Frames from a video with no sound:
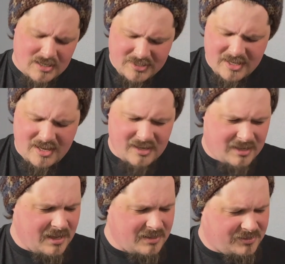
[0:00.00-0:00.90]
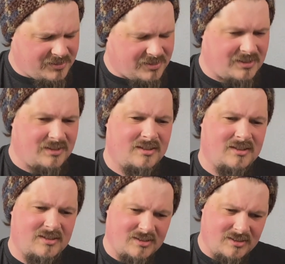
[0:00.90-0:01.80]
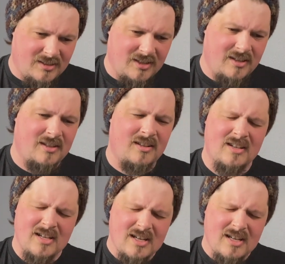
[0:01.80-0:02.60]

take and seal it